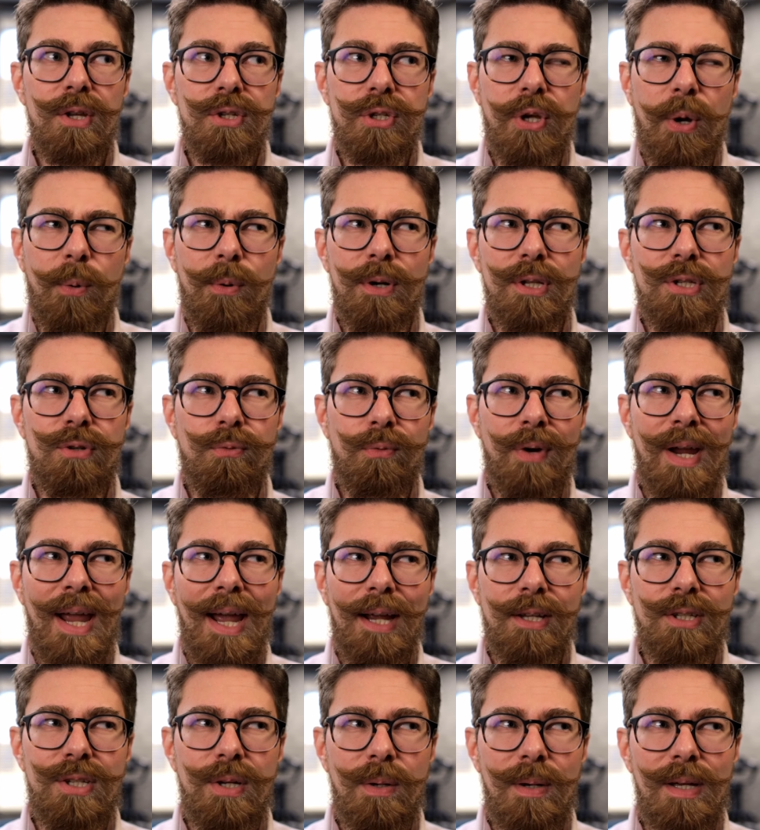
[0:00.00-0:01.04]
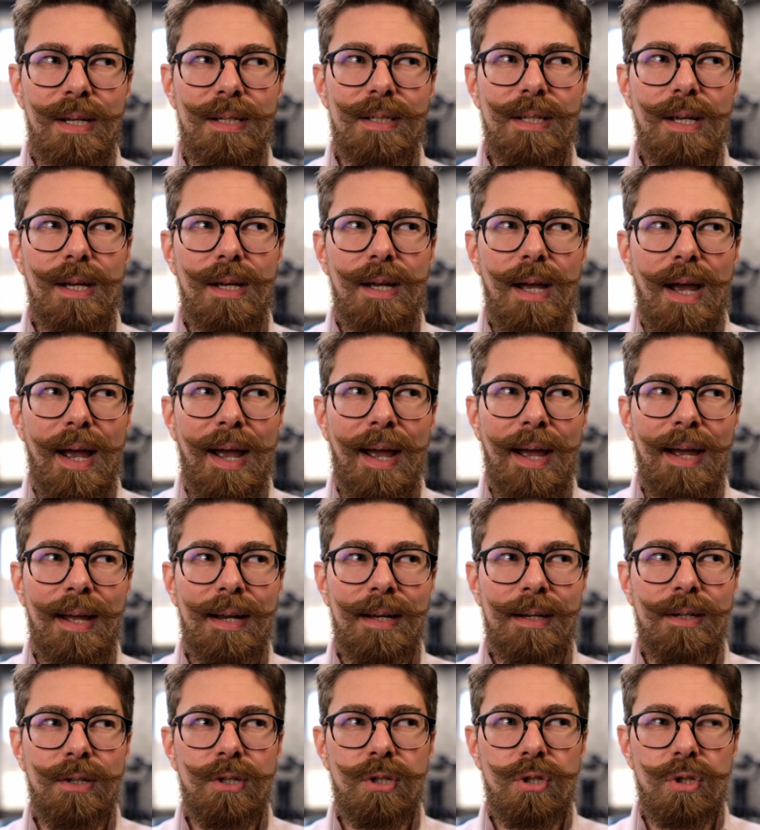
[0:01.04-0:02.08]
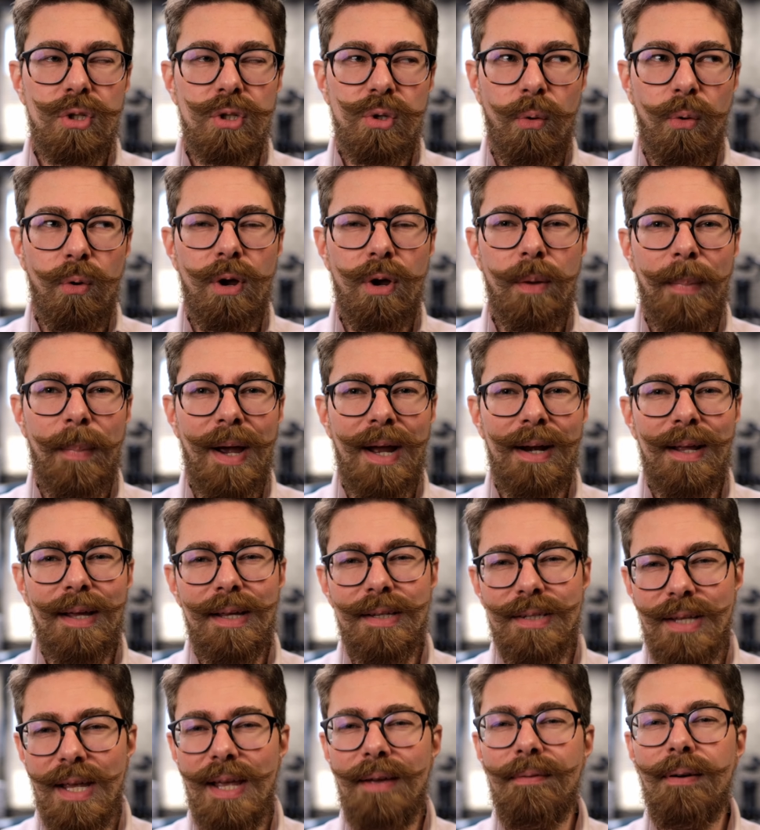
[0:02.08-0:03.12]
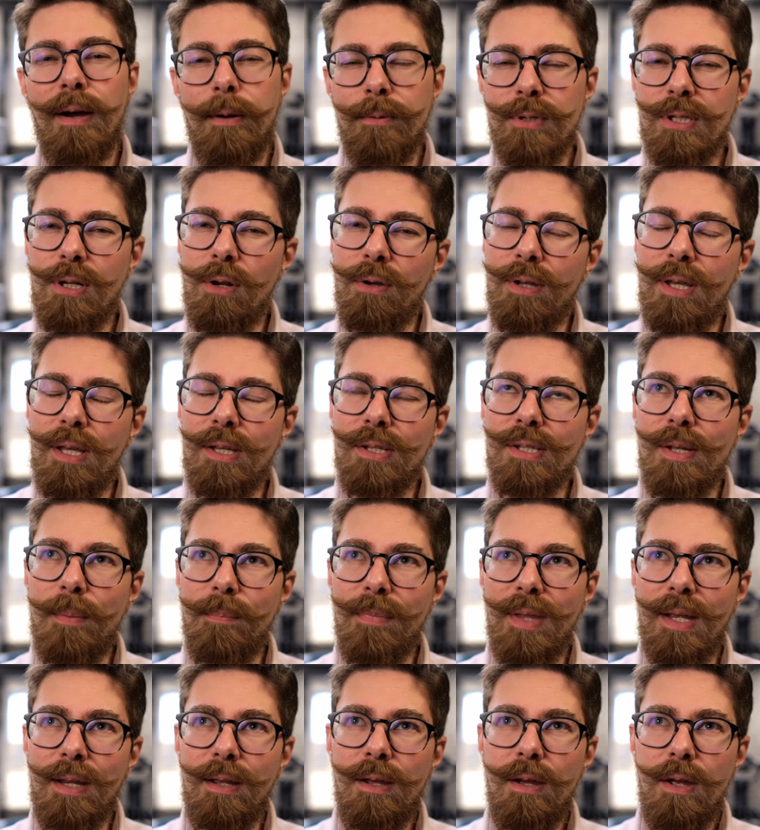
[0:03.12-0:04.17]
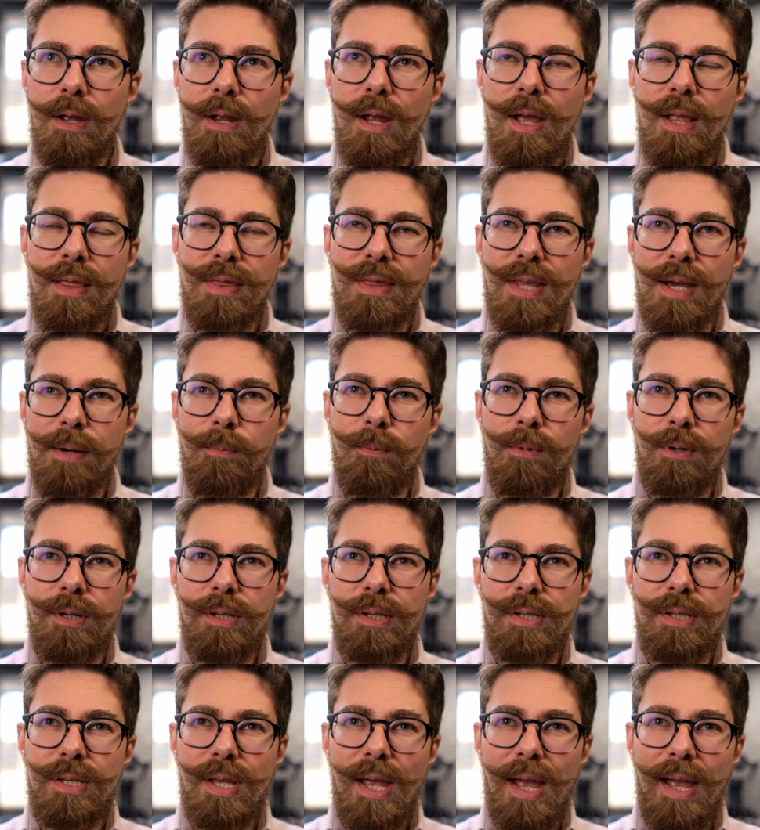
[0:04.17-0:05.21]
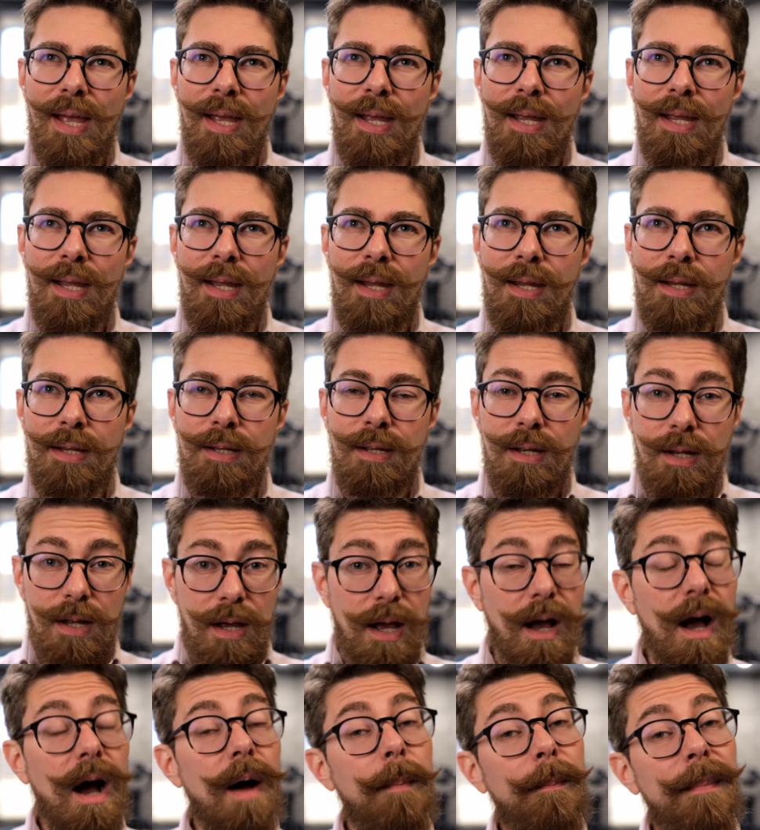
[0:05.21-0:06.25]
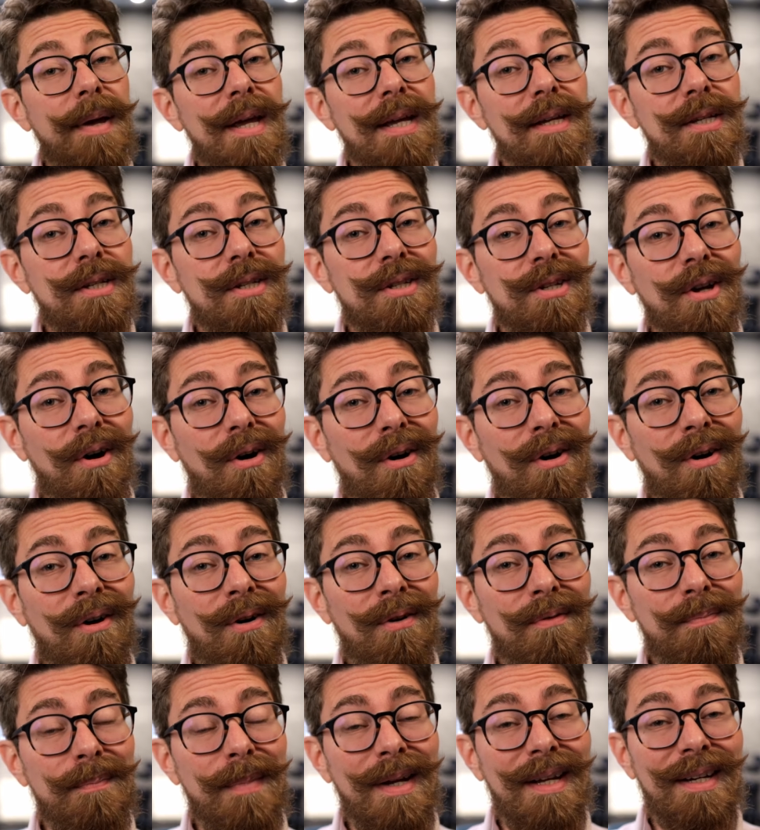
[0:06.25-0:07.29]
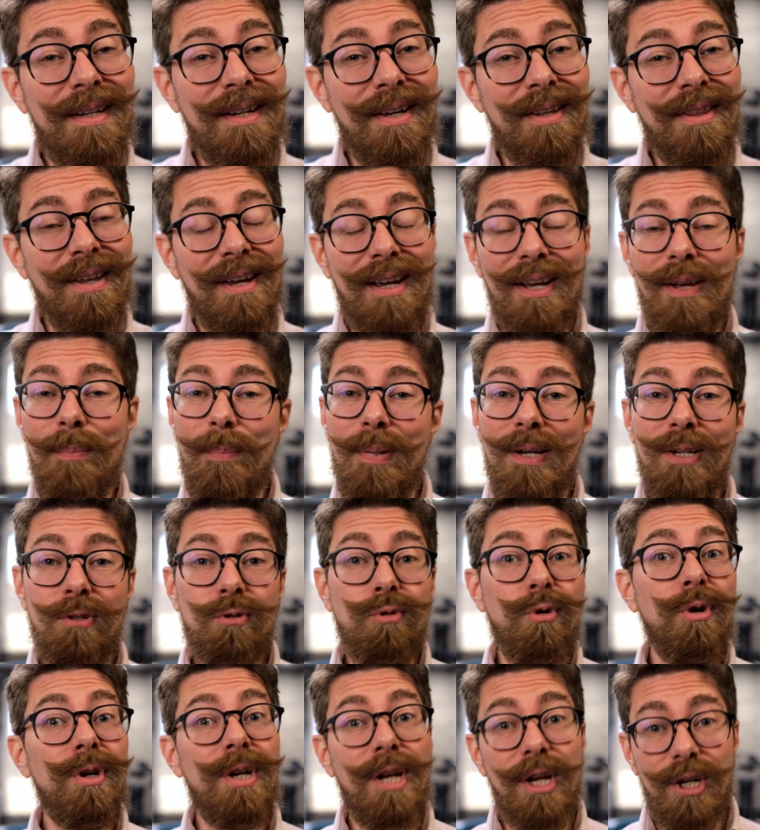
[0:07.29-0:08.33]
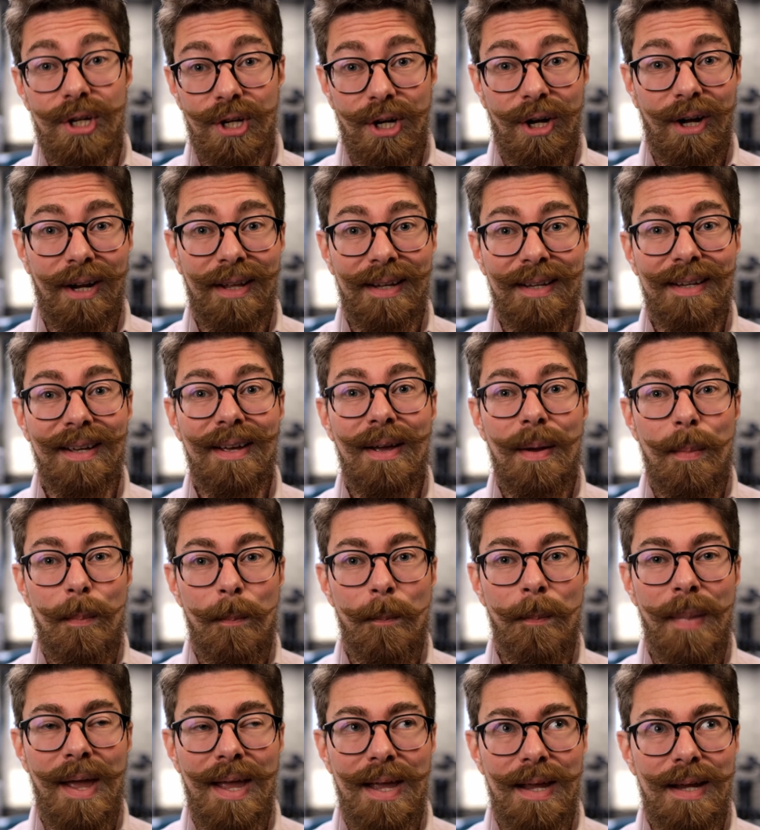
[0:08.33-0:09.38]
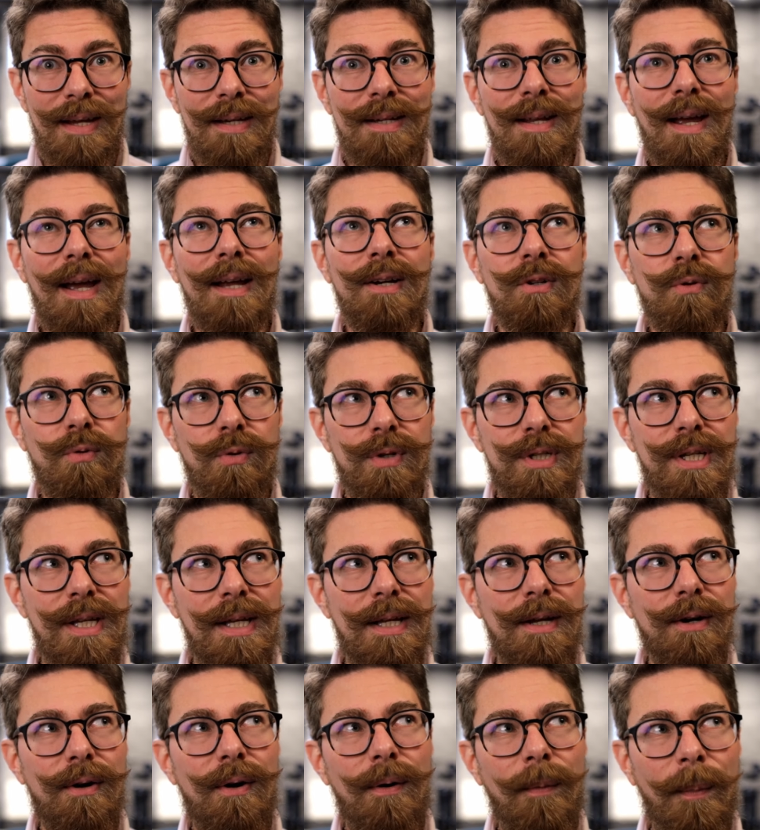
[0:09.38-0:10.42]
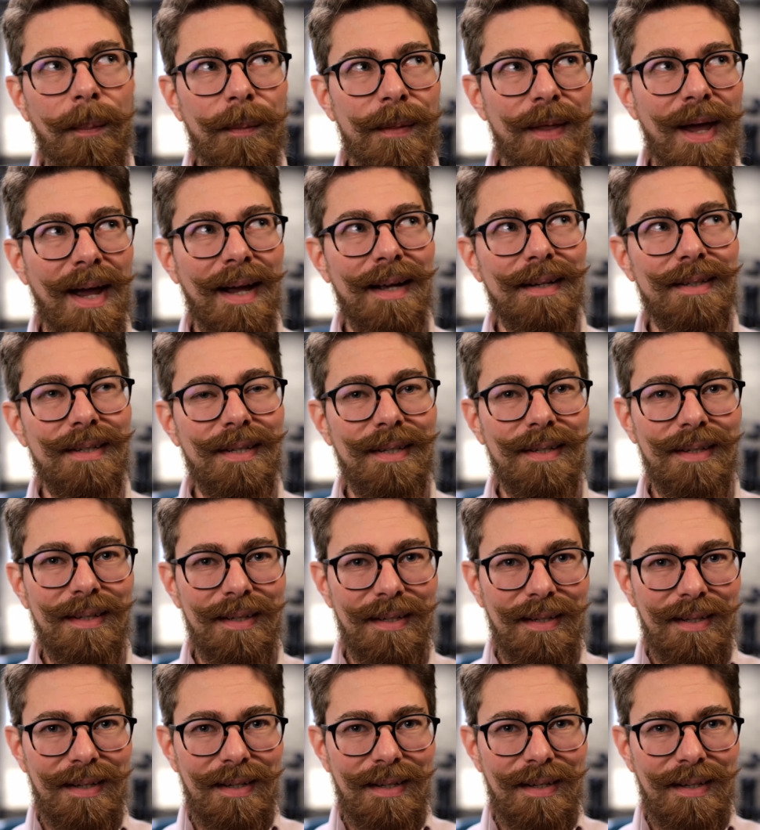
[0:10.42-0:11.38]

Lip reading: So I wanted to react to it and talk about it as if I was looking at something that was a piece of media that had been traditionally made and critique it on that